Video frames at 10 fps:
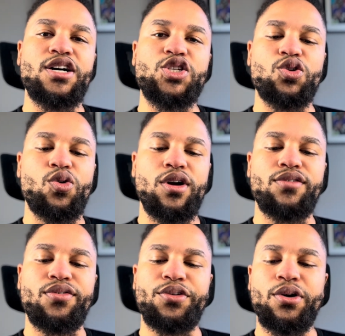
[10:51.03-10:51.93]
So quick
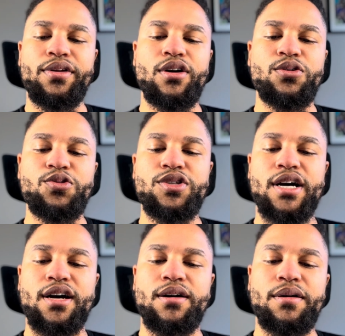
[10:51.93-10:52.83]
overview on those,
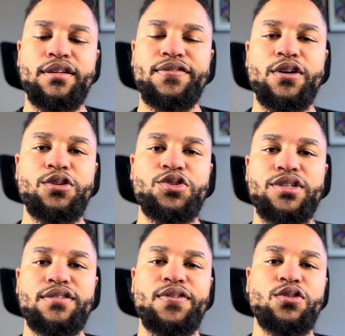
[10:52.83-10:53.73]
on the photos.
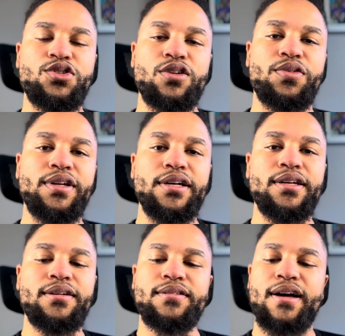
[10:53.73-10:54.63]
The photos look really
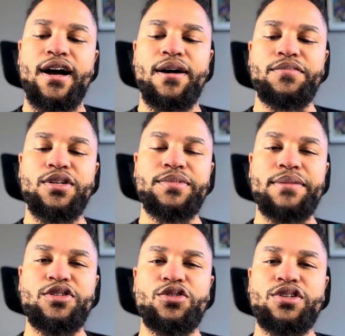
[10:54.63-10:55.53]
good.
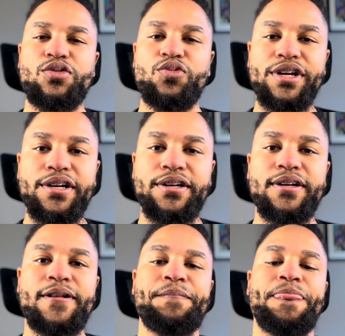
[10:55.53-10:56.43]
Sometimes there's a weird
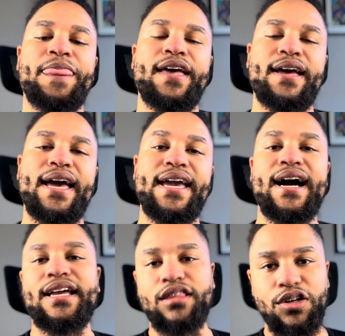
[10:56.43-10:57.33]

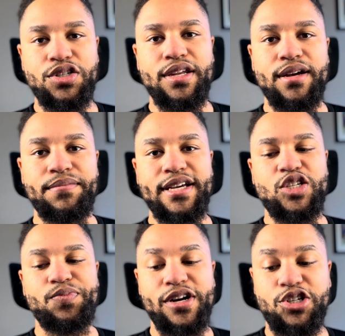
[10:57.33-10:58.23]
AI look to them,
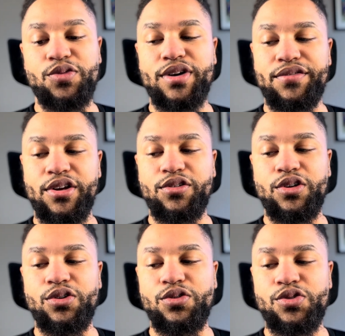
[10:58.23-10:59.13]
especially whenever you
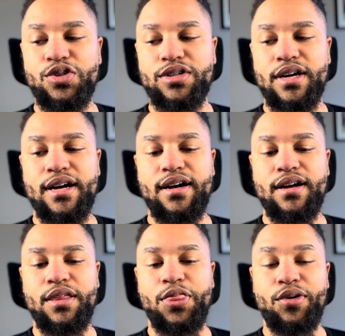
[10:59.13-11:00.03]
use
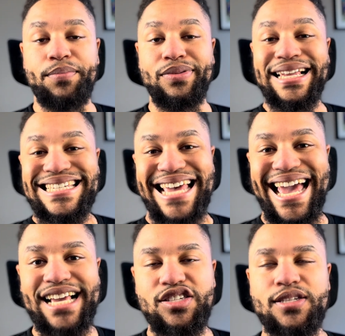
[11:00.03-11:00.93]

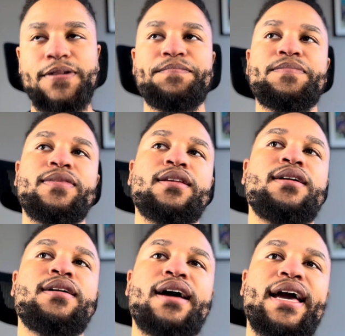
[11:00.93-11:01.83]
3+X.
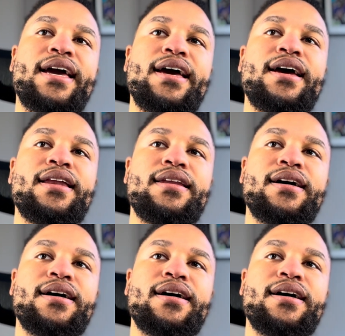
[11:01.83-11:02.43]
And